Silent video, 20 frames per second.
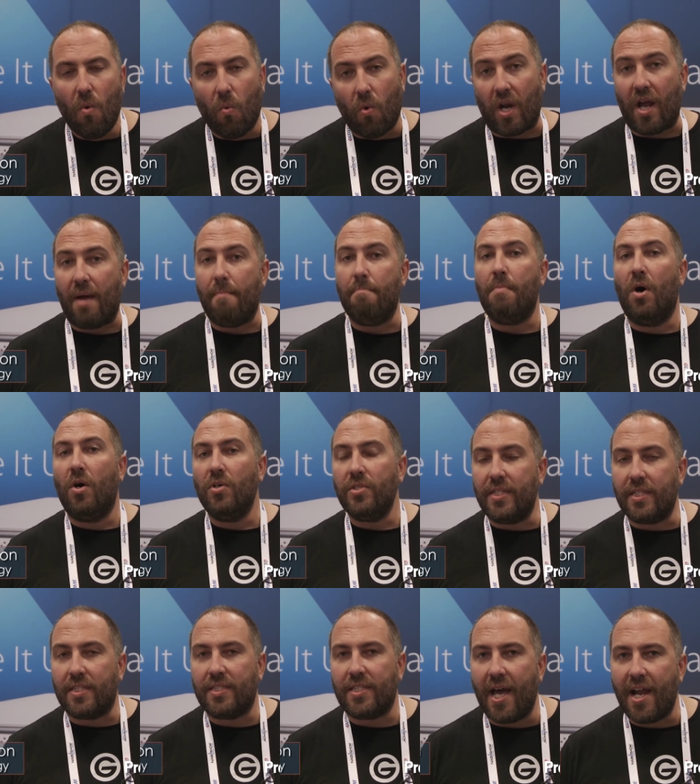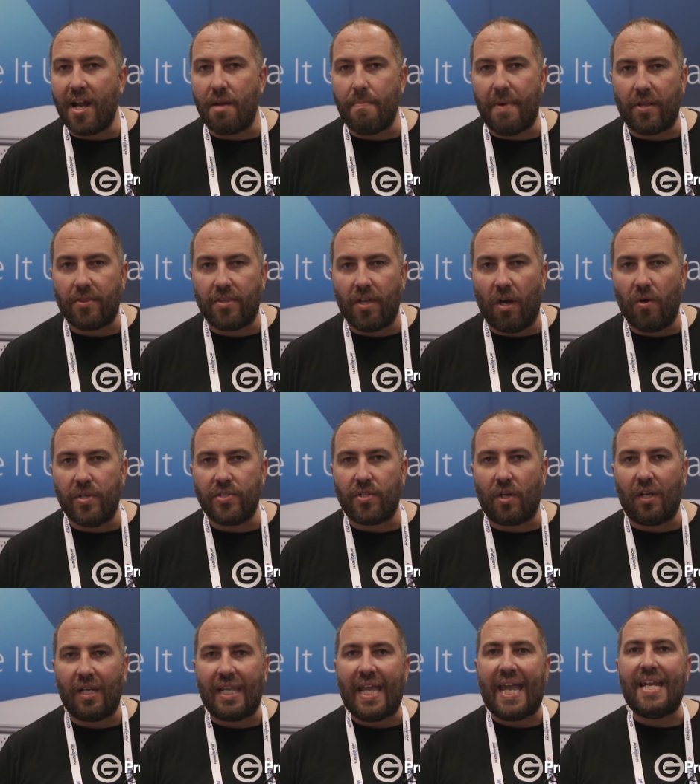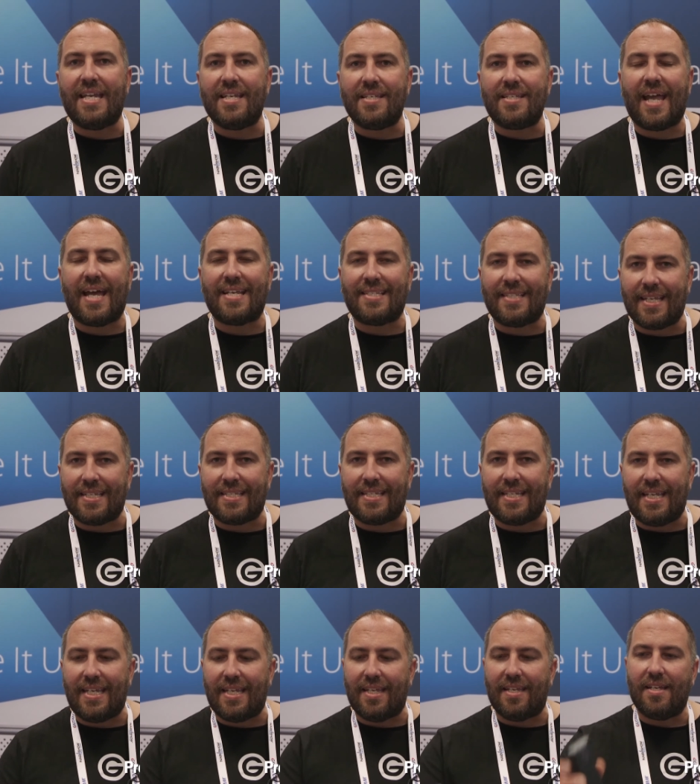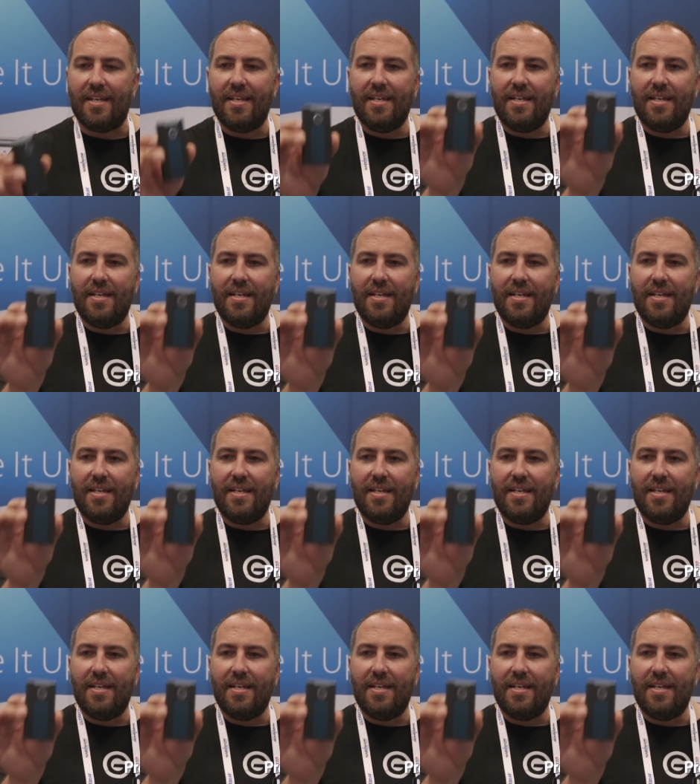What I'm most excited about though is our latest S S D.